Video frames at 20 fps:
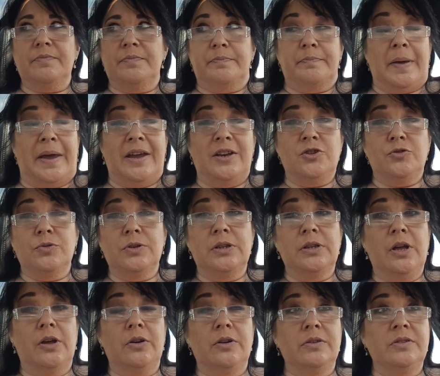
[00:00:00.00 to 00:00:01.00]
Page
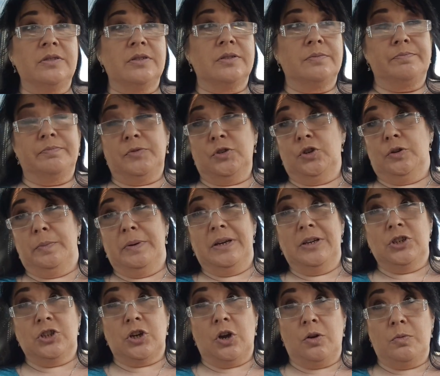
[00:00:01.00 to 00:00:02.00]
reloads. You're being
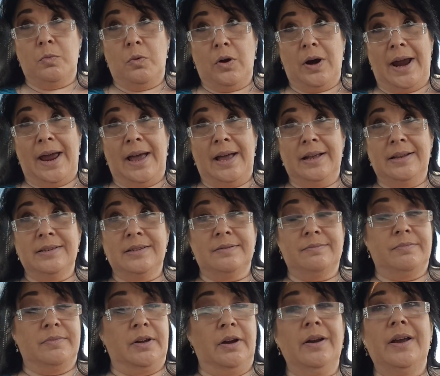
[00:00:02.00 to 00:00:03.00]
shown more ads.
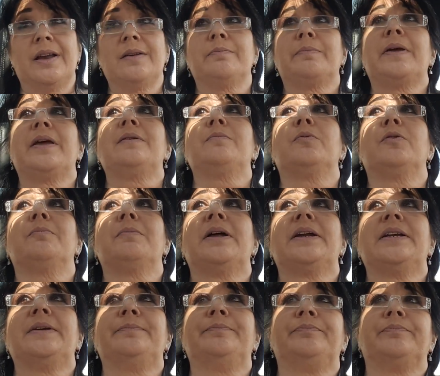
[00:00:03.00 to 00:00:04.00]
They're getting paid more
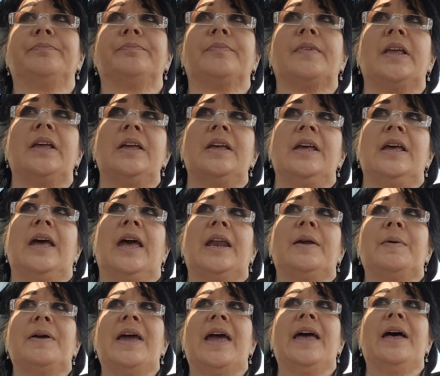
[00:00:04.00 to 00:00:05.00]
money.
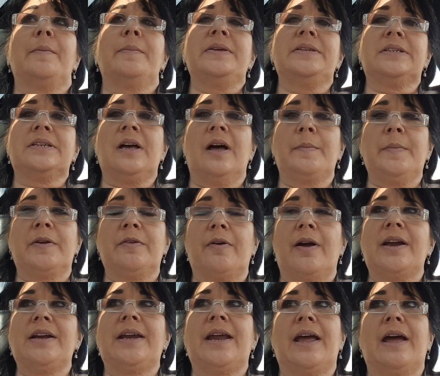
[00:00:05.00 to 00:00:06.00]
Anyway, Hubby's coming
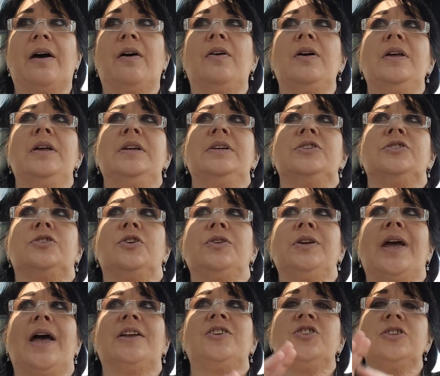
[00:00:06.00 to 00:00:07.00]
right now. So
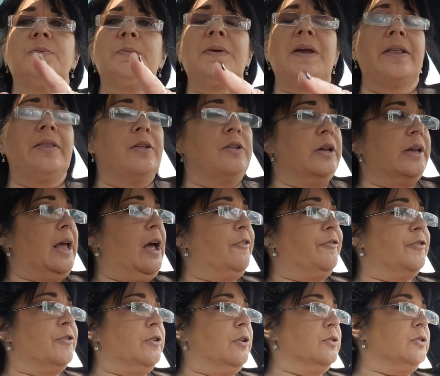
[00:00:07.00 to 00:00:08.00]
yeah, just be on the lookout
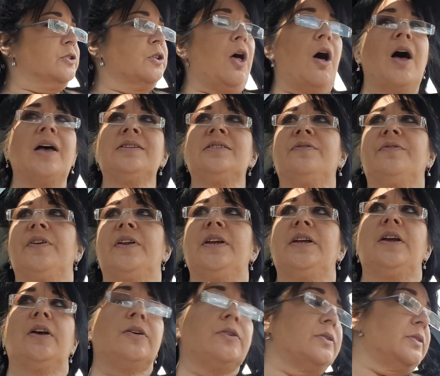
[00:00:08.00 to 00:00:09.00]
for those lost
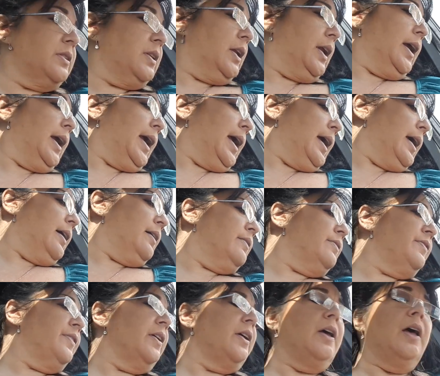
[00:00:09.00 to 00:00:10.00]
videos that I
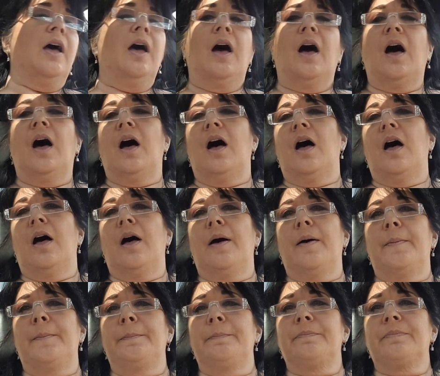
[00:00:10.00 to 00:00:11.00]

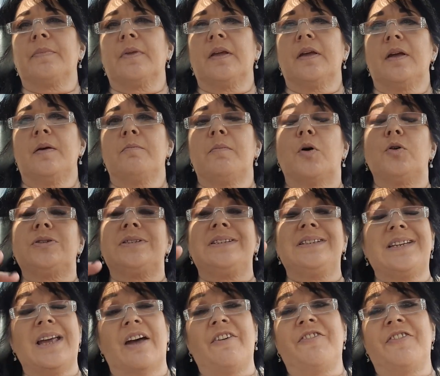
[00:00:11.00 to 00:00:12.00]
have. Most
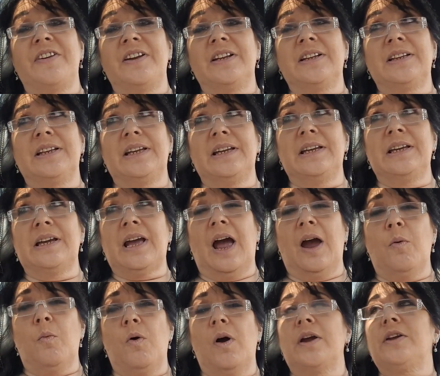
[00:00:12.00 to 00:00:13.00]
definitely,
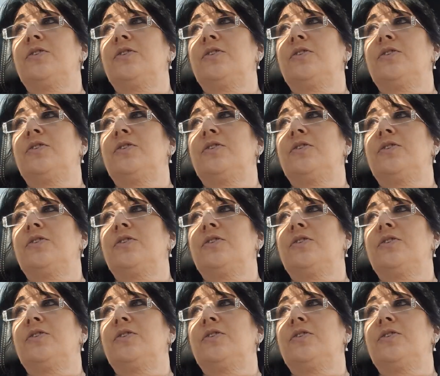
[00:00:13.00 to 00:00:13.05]
I want